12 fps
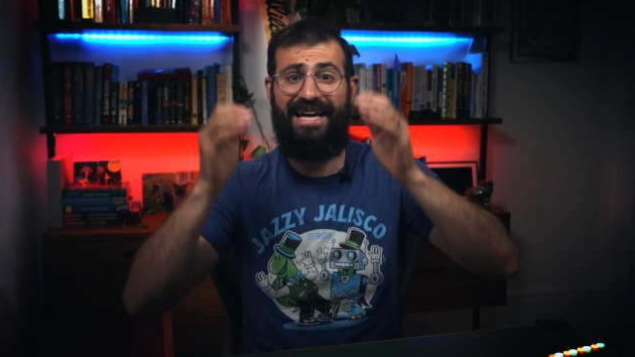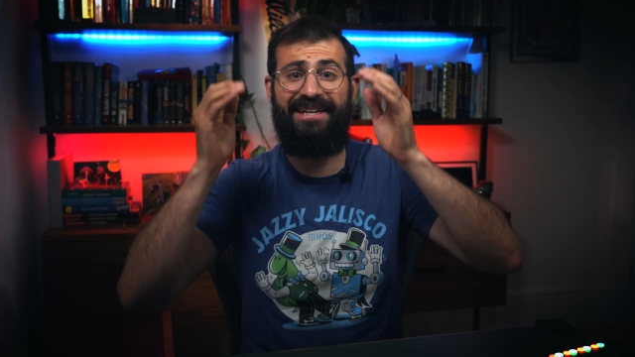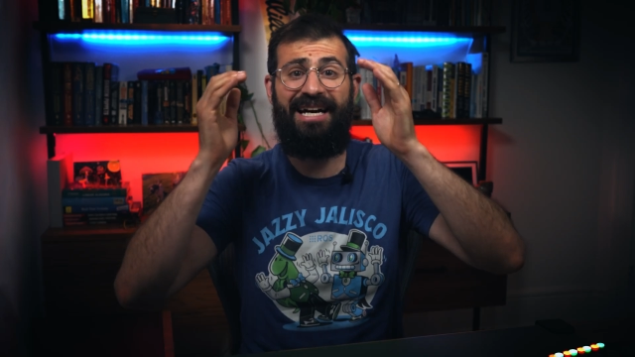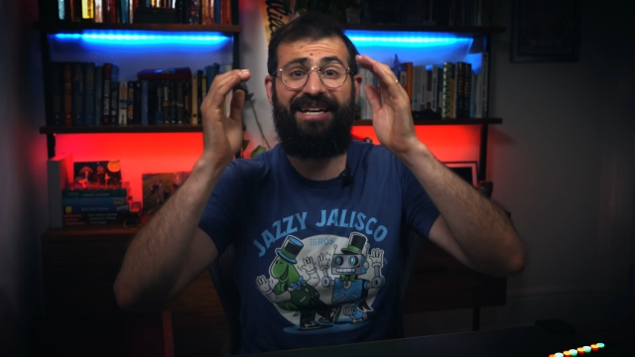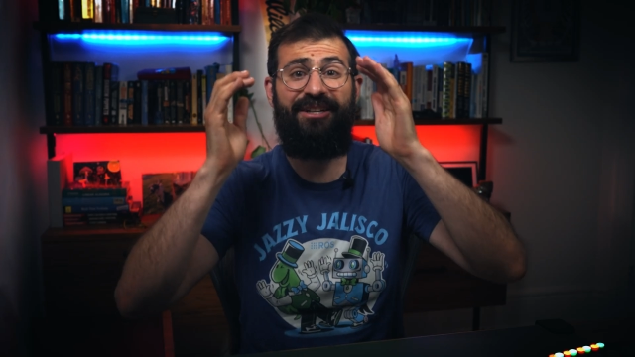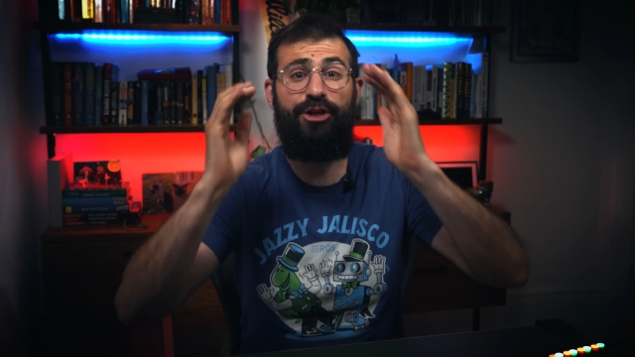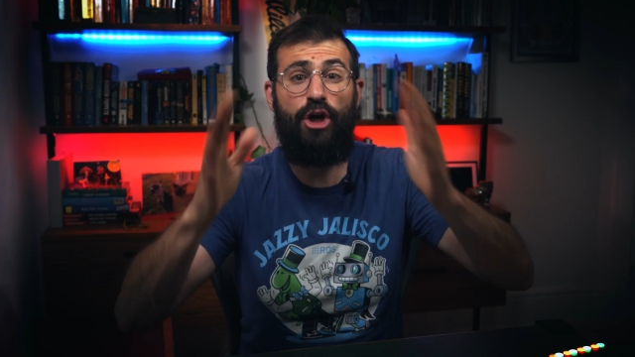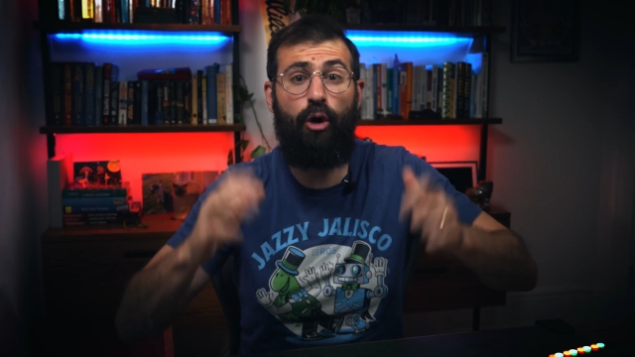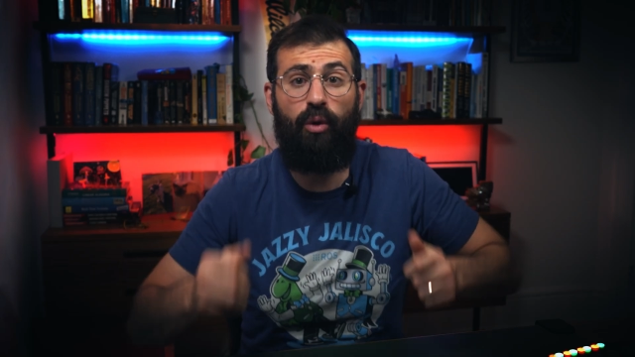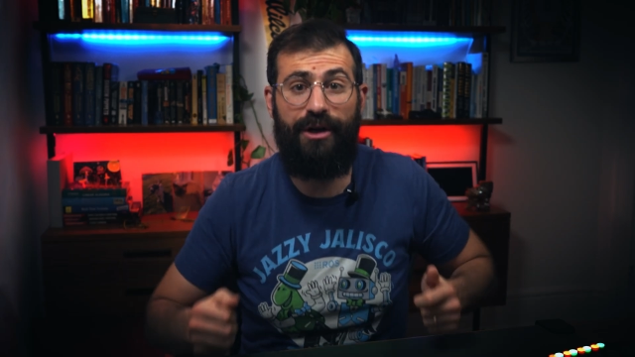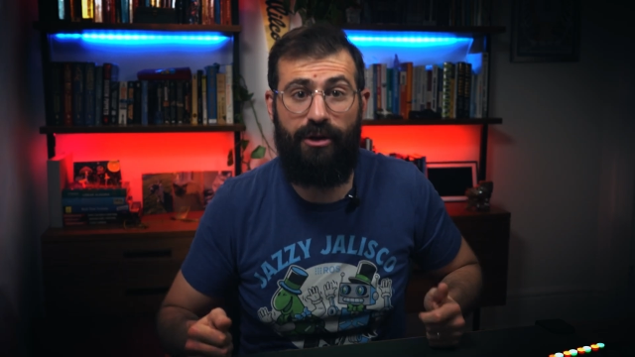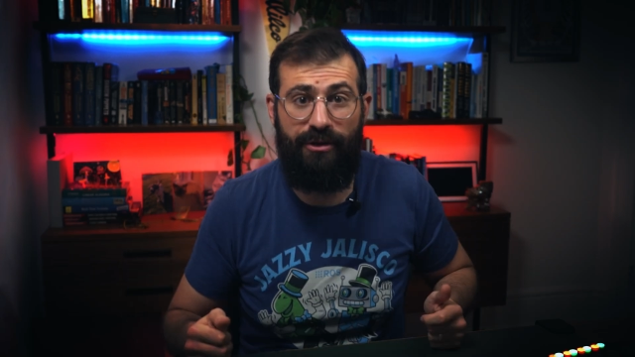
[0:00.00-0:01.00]
And I know
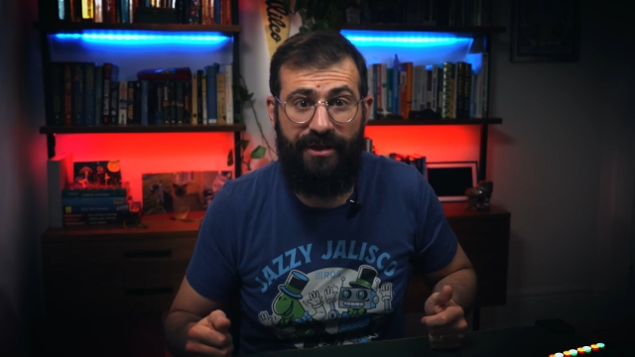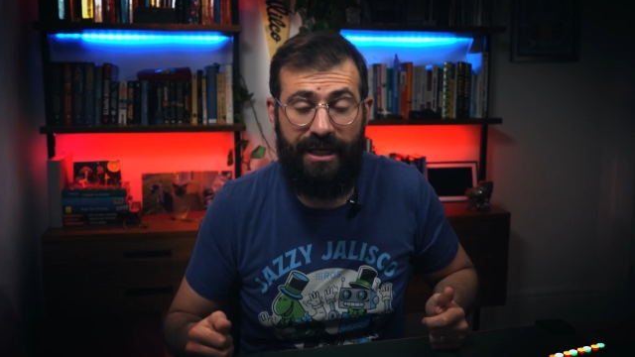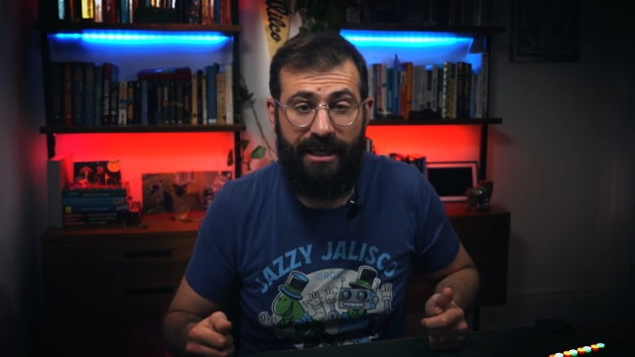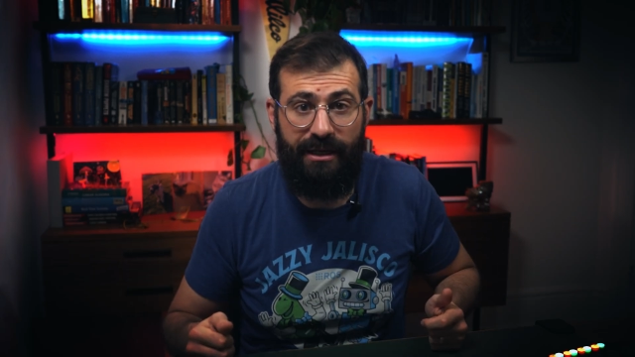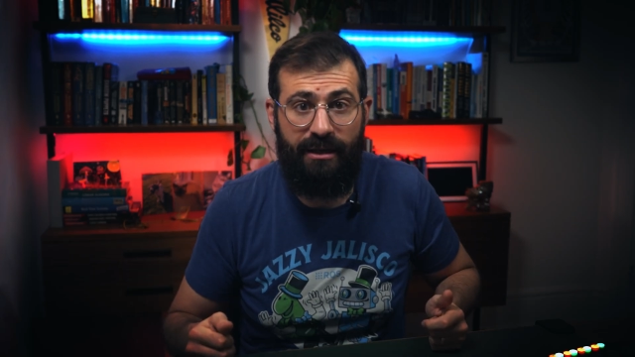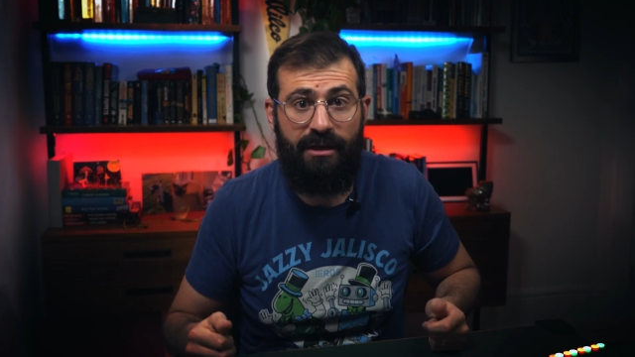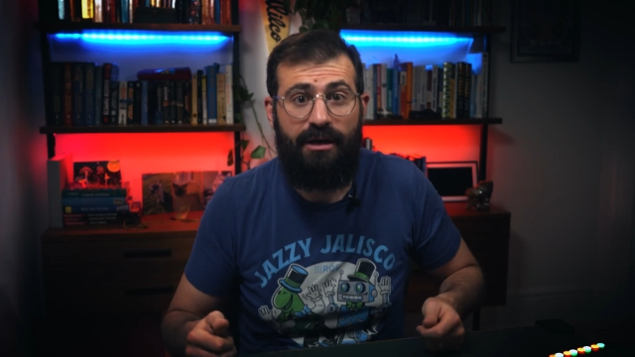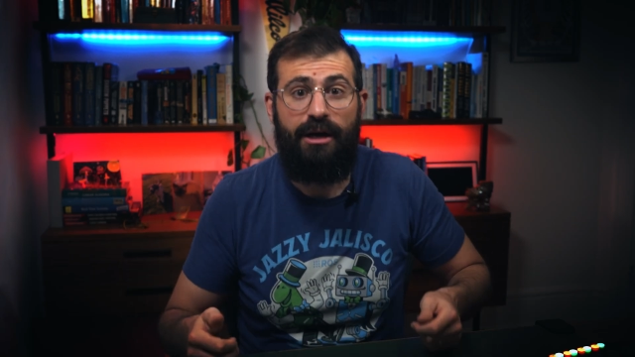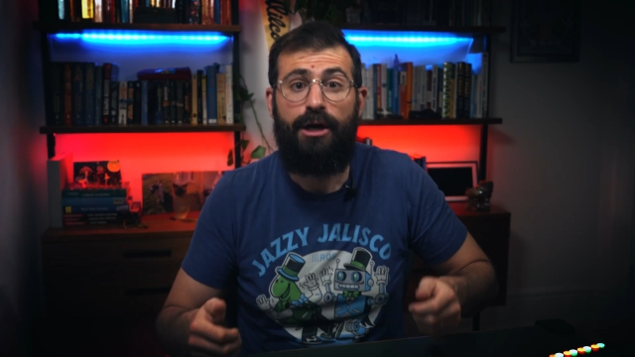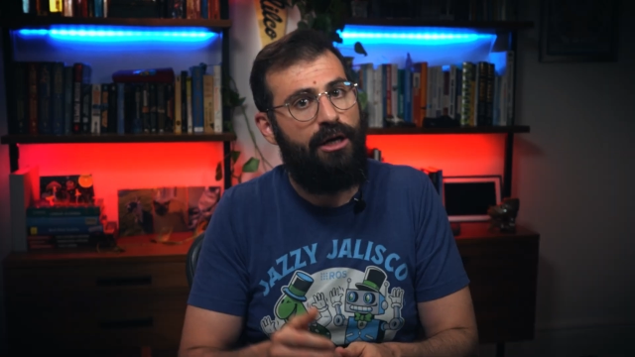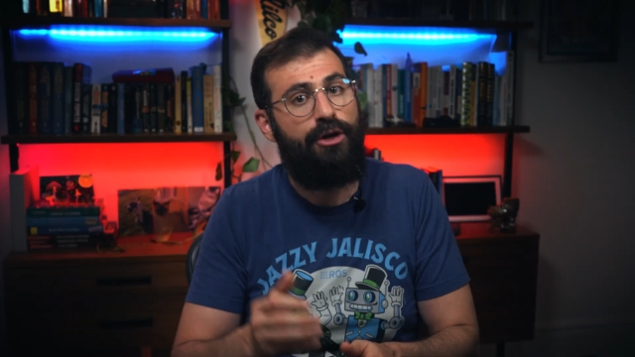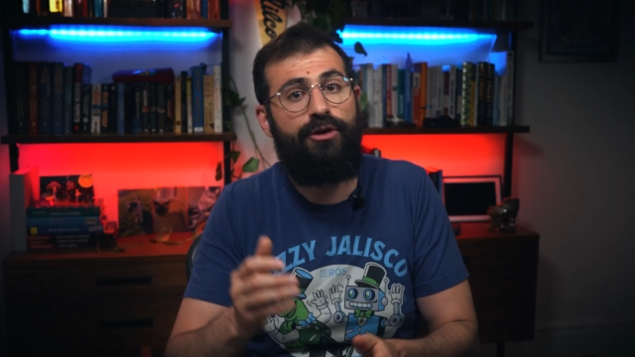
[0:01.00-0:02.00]
what you're thinking.
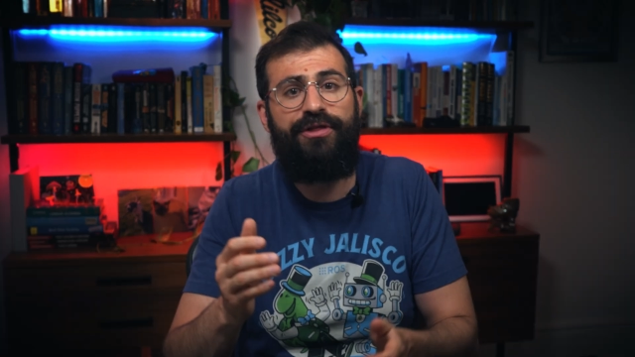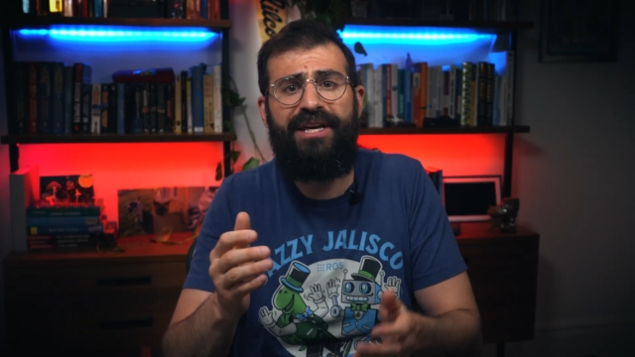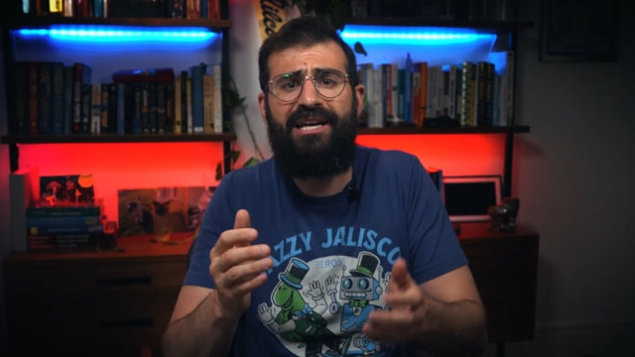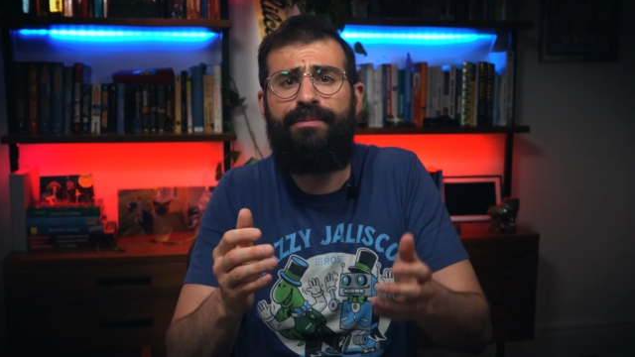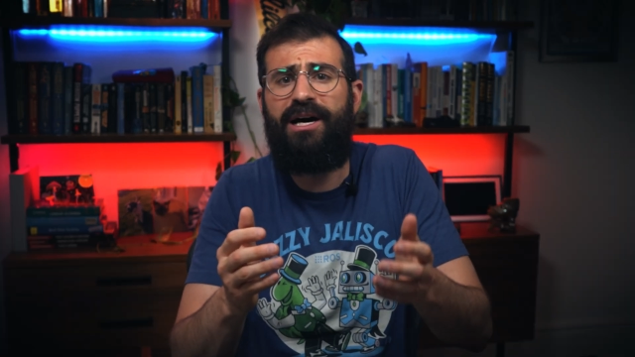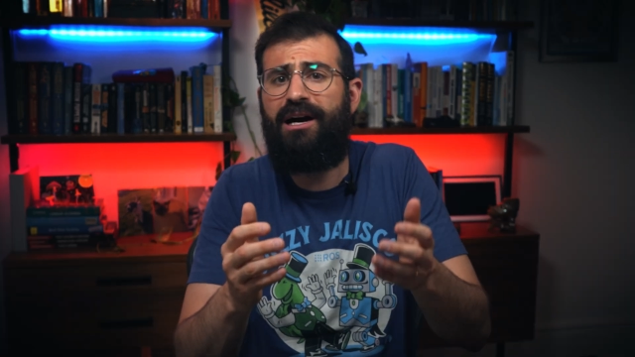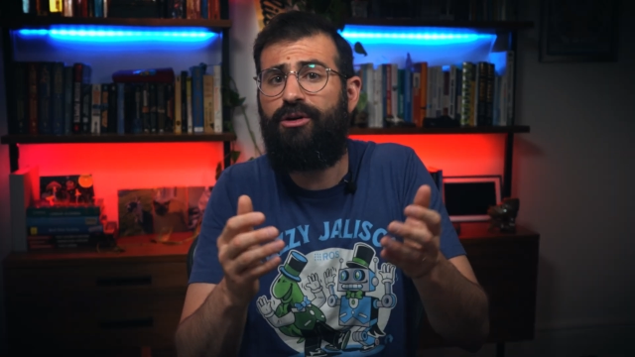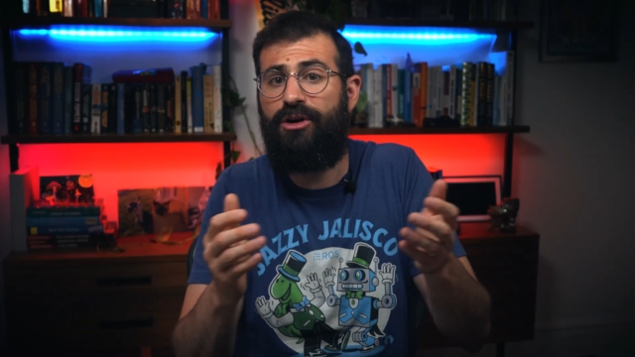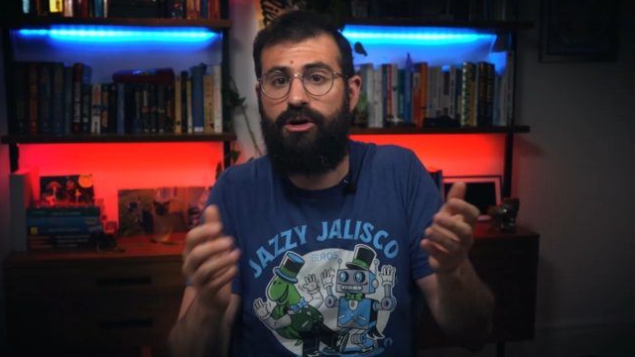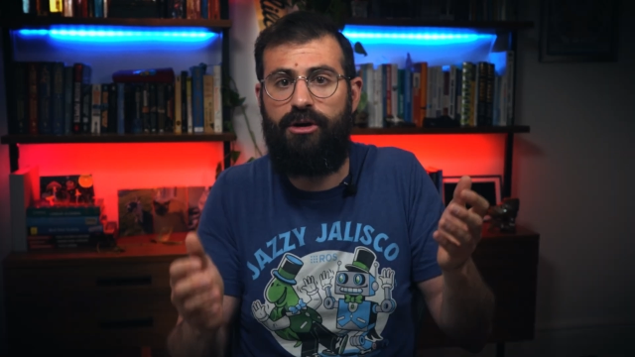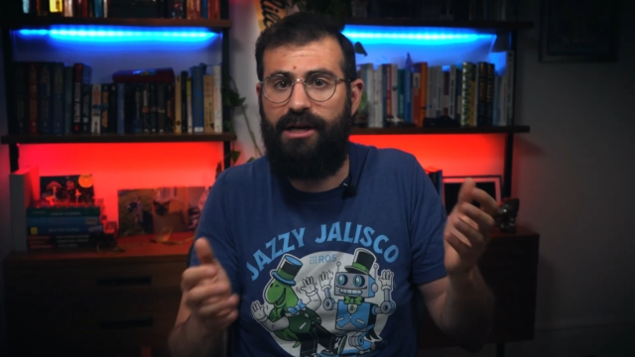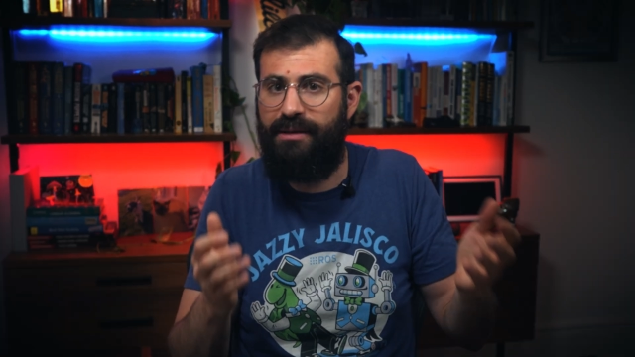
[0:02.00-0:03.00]
You're thinking about how
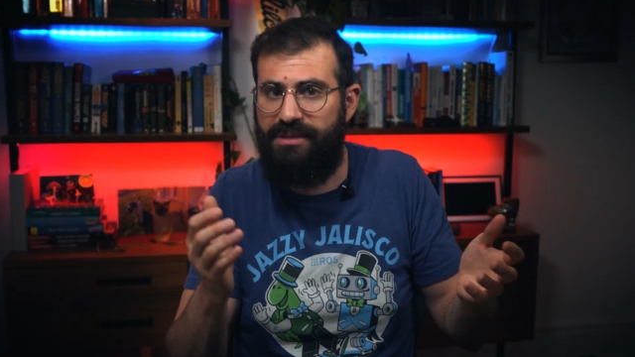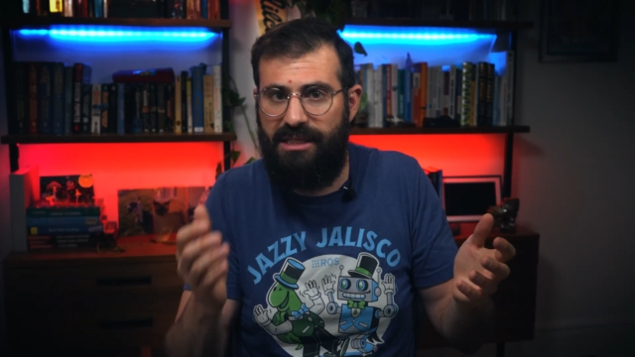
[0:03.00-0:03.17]
current